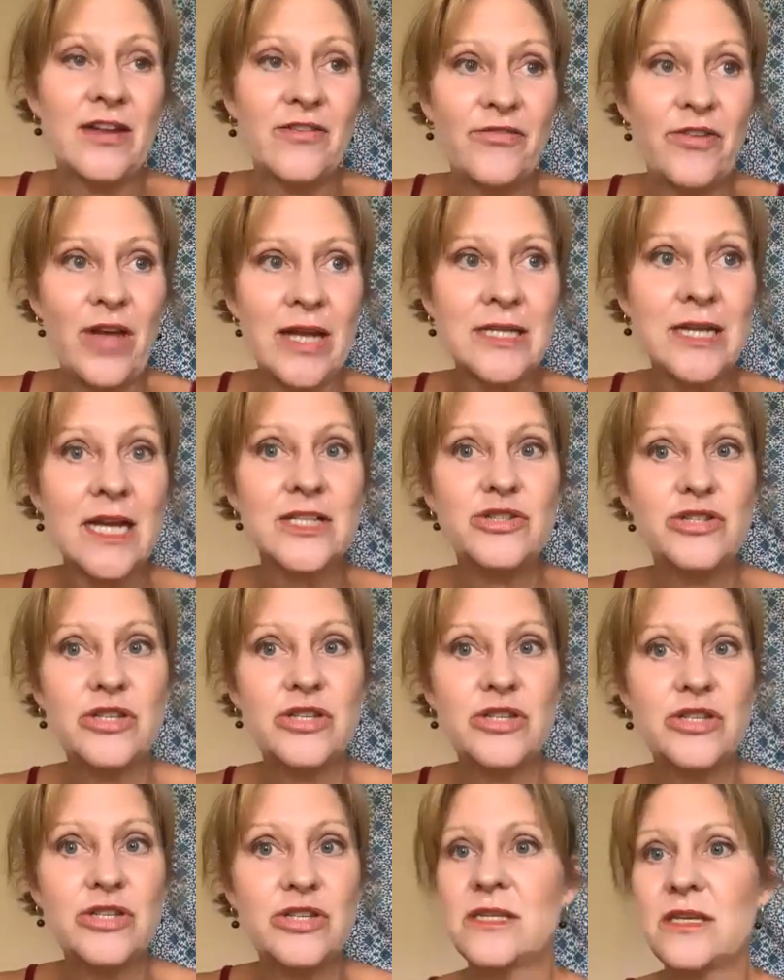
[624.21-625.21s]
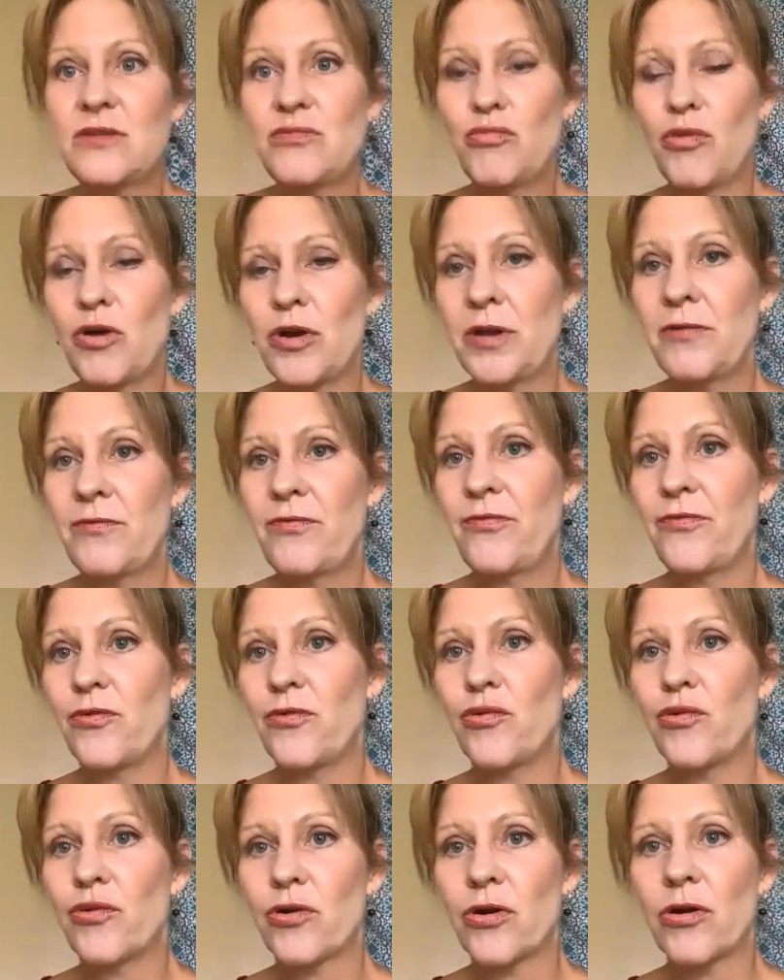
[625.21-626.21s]
In fact, I just did one
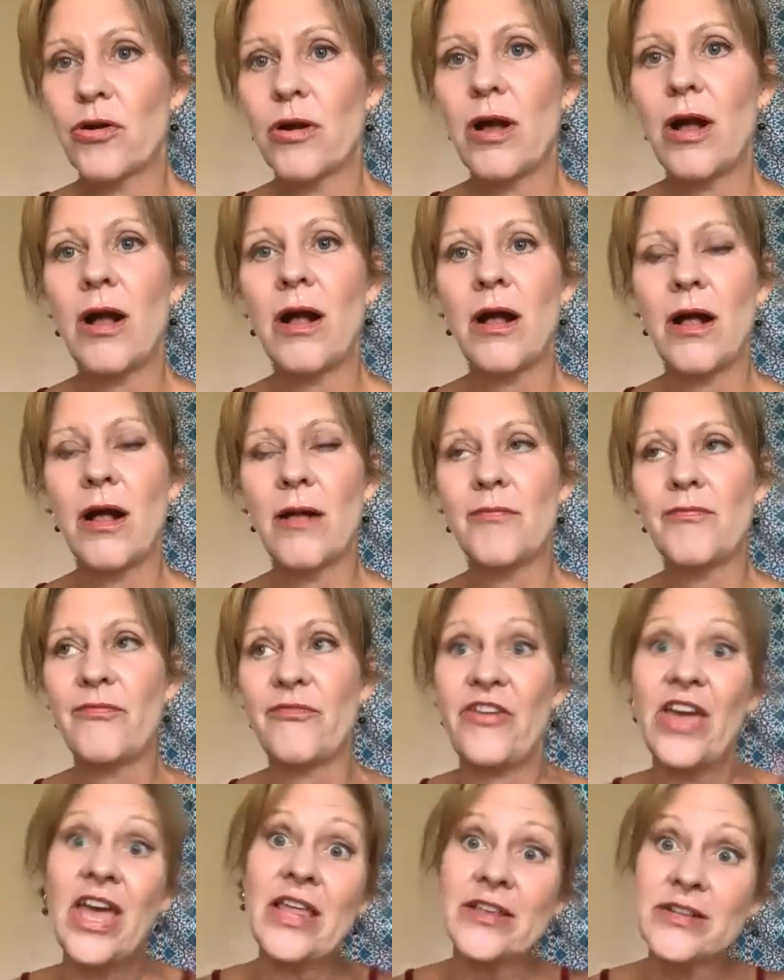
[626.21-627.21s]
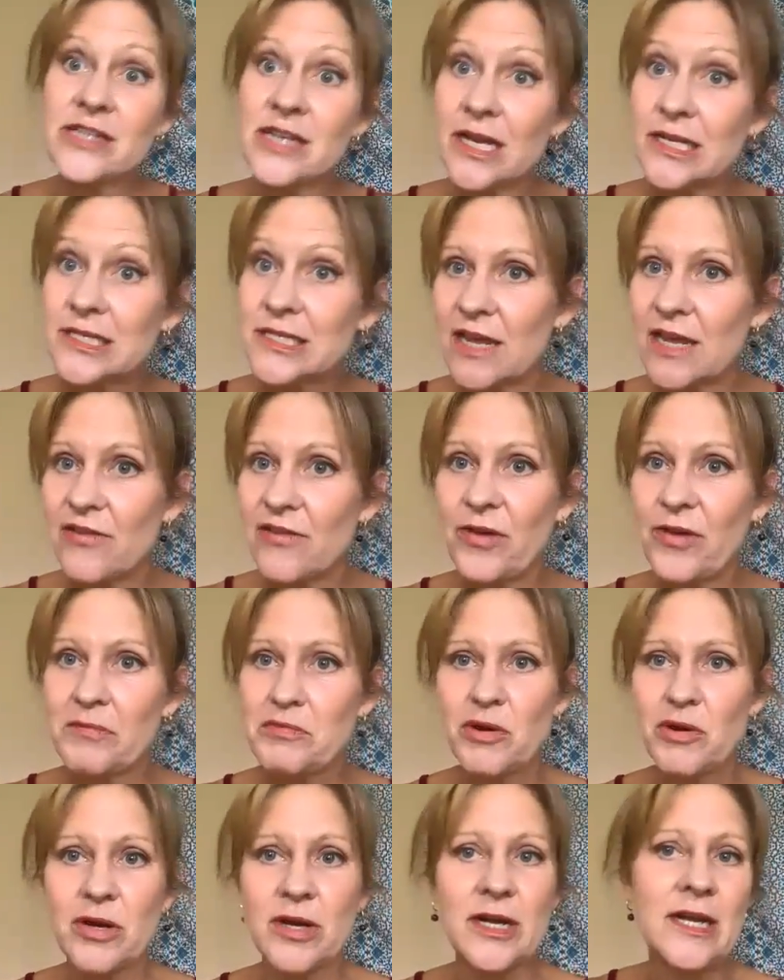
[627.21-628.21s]
for Valentine's Day in
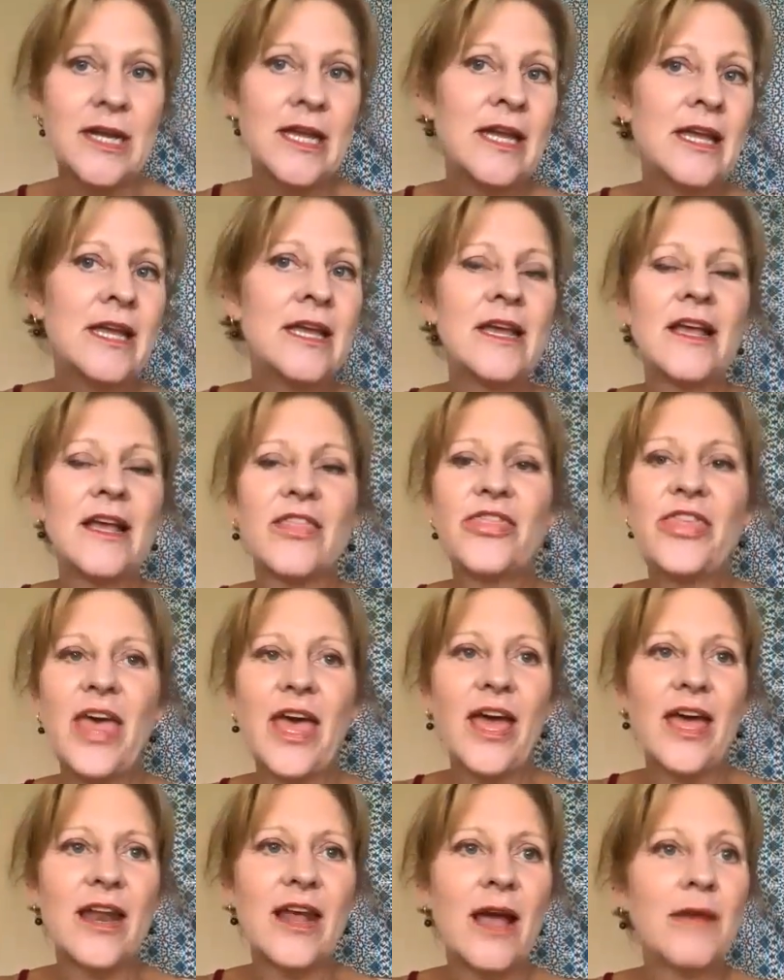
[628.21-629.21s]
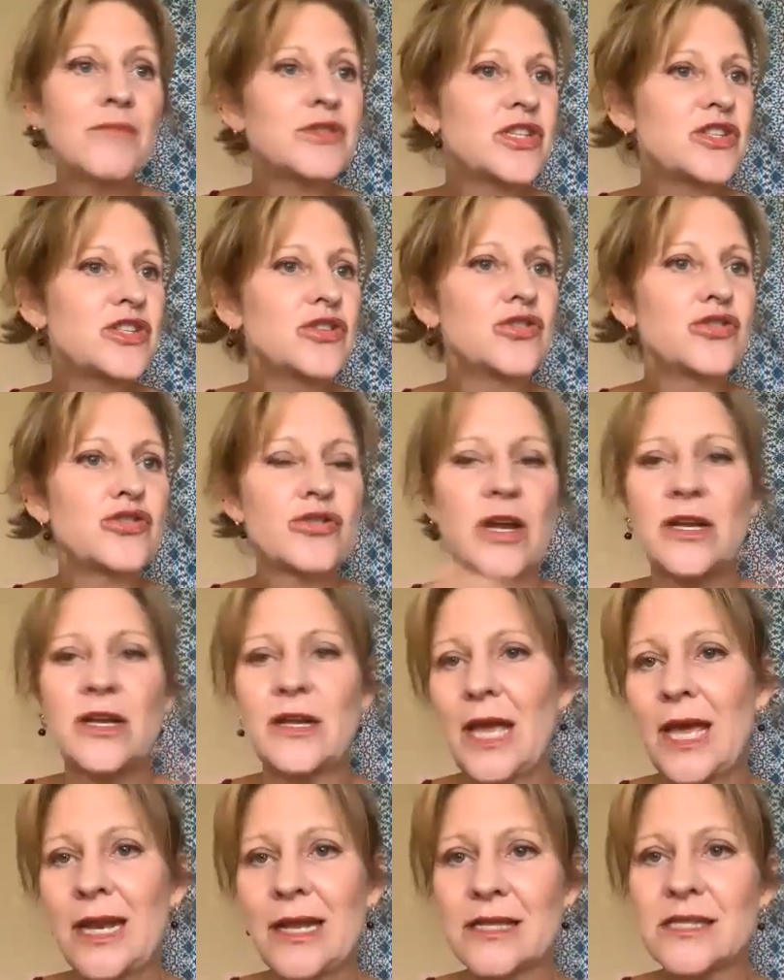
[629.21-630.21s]
February that I'm still trying
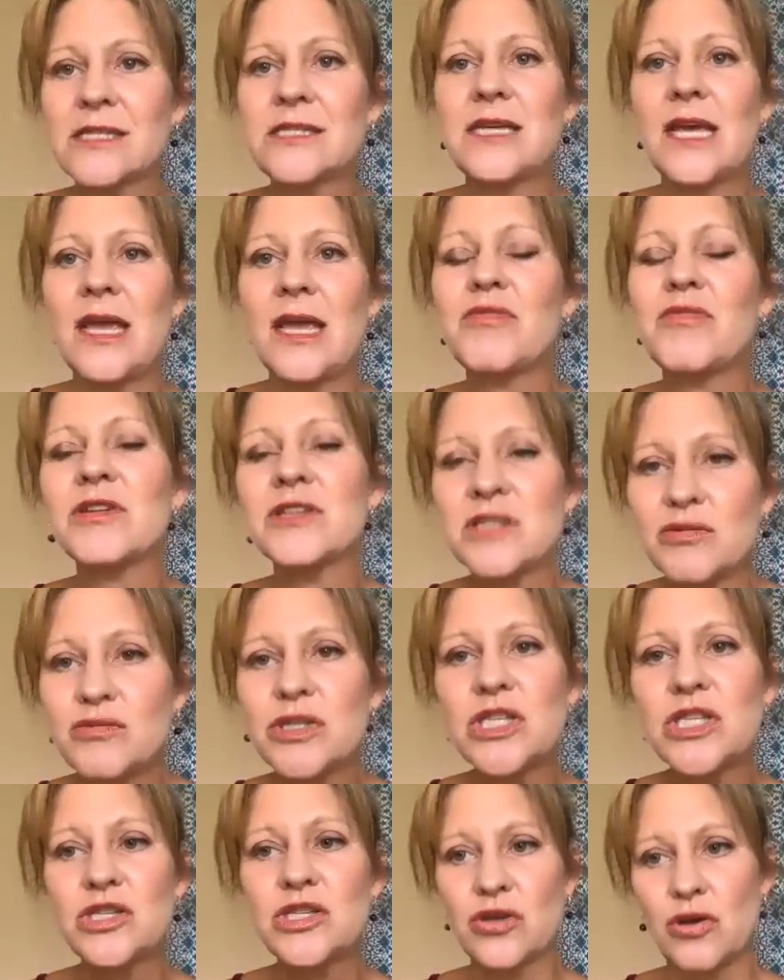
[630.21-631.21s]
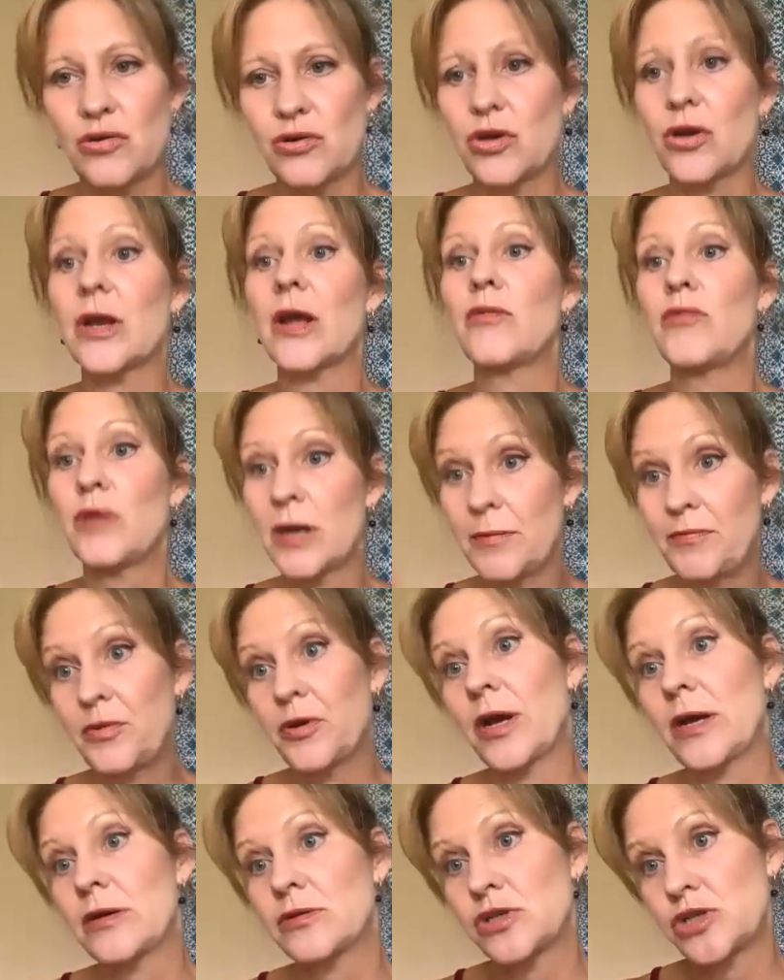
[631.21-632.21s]
to edit the tape because it was so good. I want to
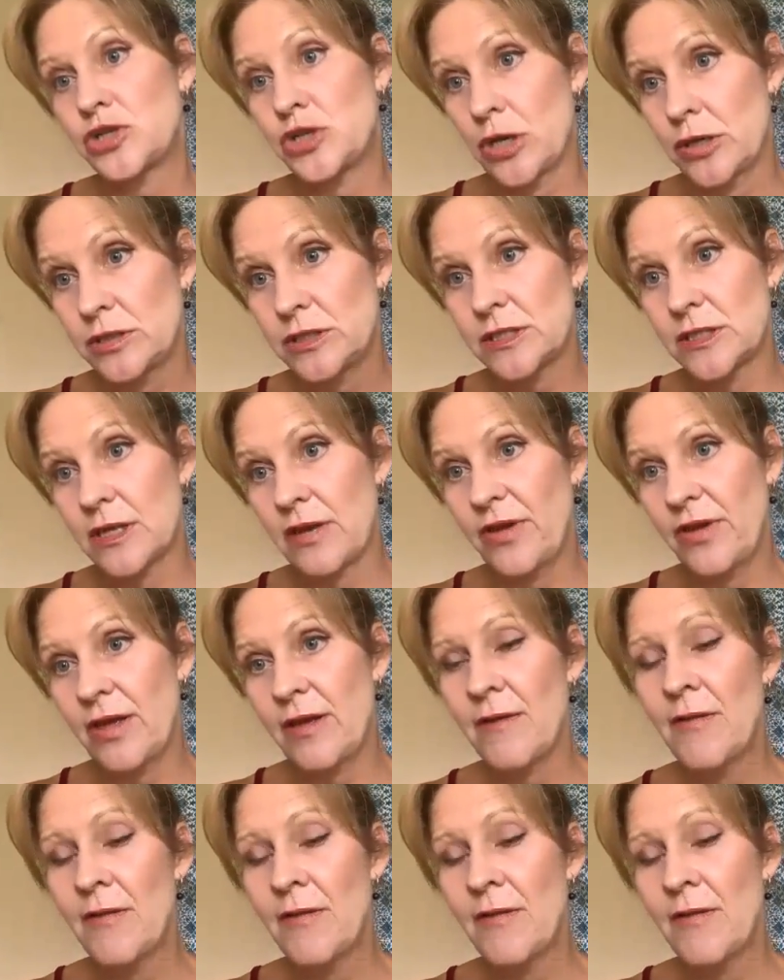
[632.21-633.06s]
put out chunks of it.